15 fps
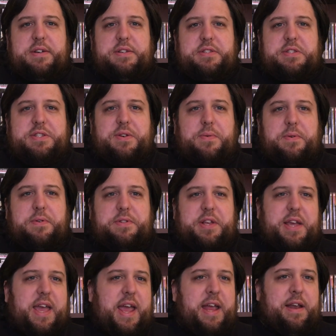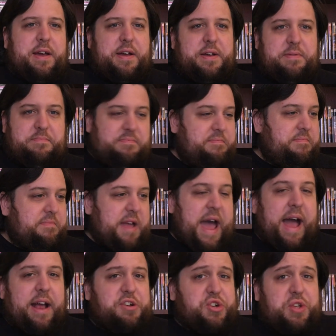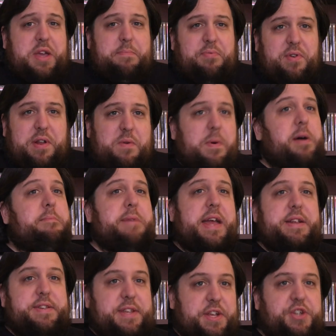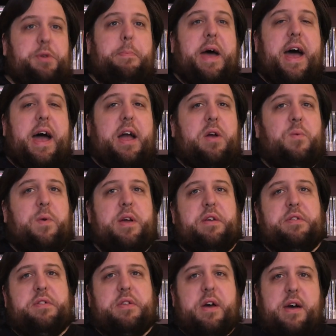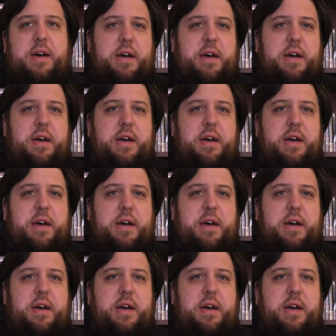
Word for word: sold in a actually pretty well made digipack with